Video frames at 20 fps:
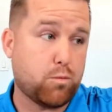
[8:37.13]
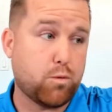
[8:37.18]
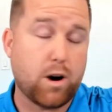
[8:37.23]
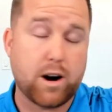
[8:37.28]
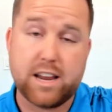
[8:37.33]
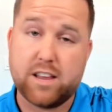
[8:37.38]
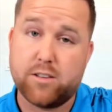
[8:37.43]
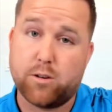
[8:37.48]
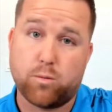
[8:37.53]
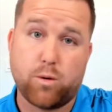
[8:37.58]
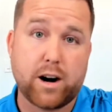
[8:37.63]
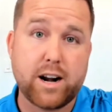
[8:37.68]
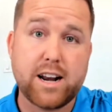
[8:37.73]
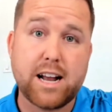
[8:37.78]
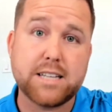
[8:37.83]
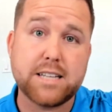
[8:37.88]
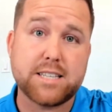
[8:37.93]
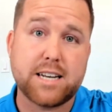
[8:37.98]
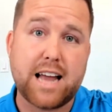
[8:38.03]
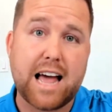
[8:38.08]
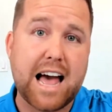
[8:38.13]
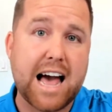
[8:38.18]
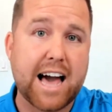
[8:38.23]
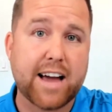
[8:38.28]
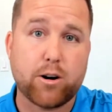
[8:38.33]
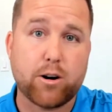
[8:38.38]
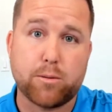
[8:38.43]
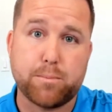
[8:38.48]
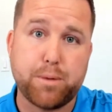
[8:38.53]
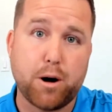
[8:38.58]
either run it as an
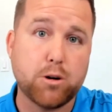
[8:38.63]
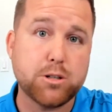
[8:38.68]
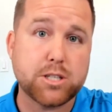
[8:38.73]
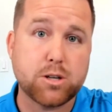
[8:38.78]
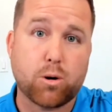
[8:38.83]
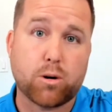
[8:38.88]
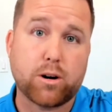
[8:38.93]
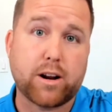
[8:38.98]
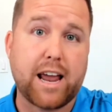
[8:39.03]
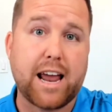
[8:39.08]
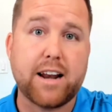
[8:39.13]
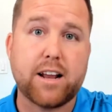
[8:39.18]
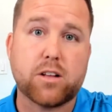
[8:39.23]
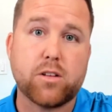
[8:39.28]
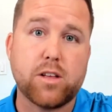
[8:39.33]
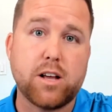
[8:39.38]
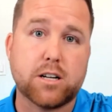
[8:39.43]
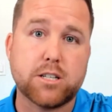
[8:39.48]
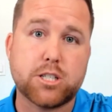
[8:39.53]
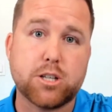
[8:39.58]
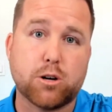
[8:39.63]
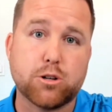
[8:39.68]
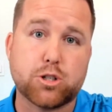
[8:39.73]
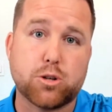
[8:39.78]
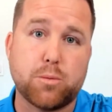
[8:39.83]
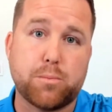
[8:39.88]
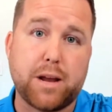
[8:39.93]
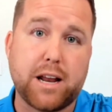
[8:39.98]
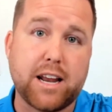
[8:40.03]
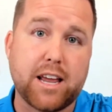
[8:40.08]
ad or post it organically on
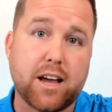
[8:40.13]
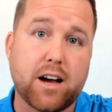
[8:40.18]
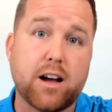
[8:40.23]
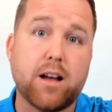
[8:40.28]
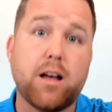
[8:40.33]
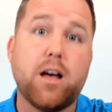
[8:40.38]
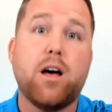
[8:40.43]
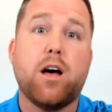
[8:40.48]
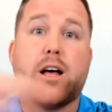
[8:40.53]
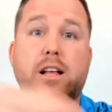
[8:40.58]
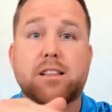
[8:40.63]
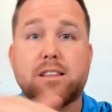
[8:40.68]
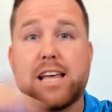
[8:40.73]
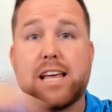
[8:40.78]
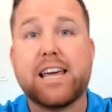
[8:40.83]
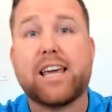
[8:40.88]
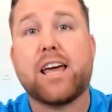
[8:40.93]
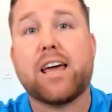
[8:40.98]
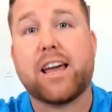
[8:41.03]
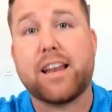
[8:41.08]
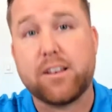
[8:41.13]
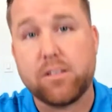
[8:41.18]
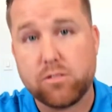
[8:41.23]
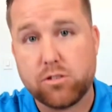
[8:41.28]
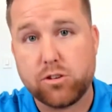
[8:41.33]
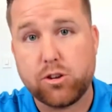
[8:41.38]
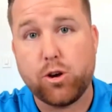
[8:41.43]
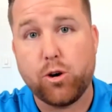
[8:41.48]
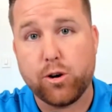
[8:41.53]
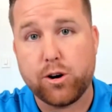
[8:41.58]
social media, linking it
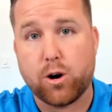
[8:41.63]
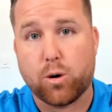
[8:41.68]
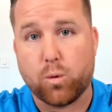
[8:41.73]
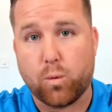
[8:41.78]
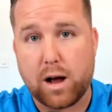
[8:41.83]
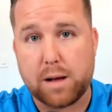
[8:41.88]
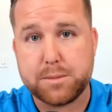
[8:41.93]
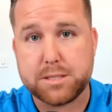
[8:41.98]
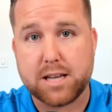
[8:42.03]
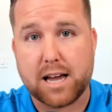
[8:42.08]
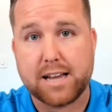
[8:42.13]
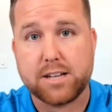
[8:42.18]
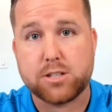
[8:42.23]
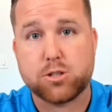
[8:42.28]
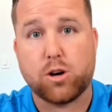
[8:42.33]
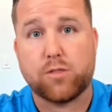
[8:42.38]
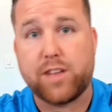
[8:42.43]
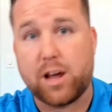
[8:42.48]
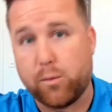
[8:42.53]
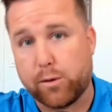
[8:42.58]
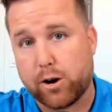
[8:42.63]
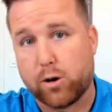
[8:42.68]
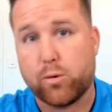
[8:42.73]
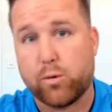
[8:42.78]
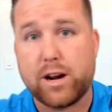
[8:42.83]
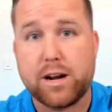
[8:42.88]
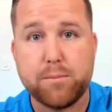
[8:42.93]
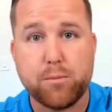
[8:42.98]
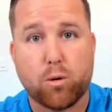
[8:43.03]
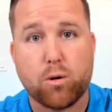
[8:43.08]
to your website. So if they want to
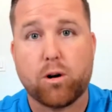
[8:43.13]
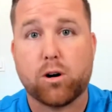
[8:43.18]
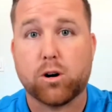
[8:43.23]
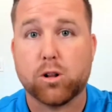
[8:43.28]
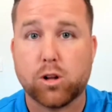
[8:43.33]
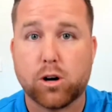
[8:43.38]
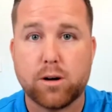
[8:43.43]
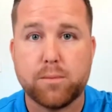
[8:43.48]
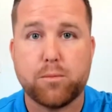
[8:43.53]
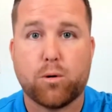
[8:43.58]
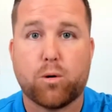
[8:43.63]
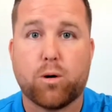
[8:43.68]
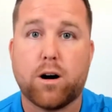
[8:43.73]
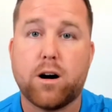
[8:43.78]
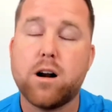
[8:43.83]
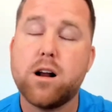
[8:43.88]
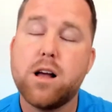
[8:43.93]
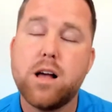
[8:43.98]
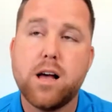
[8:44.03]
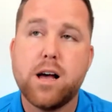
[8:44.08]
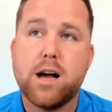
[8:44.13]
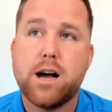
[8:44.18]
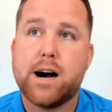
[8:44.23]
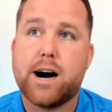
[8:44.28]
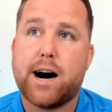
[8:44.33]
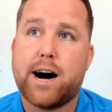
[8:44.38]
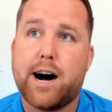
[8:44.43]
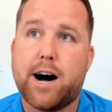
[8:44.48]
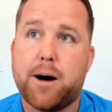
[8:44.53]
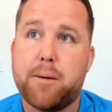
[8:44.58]
read more or learn more,
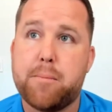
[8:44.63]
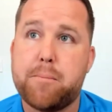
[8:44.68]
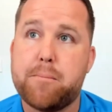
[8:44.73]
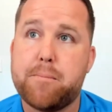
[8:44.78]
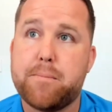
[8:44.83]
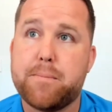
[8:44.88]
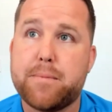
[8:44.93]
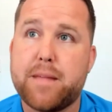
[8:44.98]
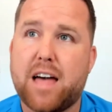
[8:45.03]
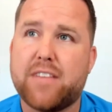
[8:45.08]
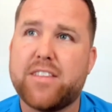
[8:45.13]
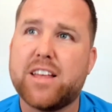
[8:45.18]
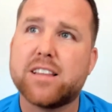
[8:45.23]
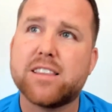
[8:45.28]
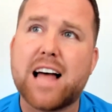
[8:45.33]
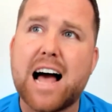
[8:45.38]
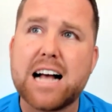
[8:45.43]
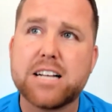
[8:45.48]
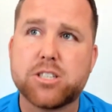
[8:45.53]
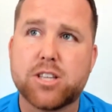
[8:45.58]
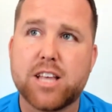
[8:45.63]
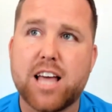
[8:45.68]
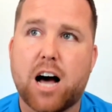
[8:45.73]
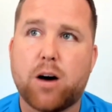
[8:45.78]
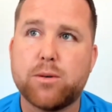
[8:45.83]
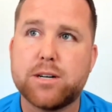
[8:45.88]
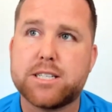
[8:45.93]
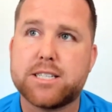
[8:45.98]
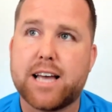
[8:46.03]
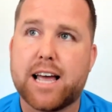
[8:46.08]
and then lastly, I
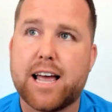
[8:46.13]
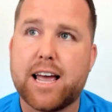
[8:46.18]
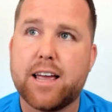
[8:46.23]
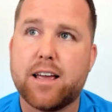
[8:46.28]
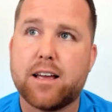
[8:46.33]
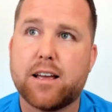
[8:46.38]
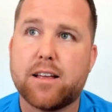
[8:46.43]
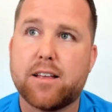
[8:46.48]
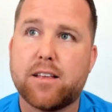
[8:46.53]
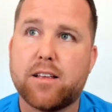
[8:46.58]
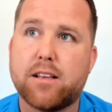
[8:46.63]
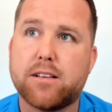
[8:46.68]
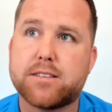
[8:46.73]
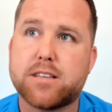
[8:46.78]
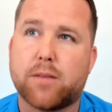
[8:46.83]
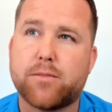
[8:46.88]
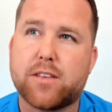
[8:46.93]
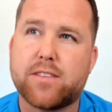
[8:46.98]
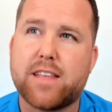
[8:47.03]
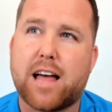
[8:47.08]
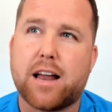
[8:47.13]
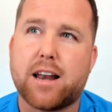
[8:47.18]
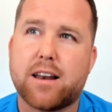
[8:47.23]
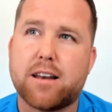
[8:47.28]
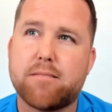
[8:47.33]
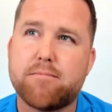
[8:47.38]
would say something that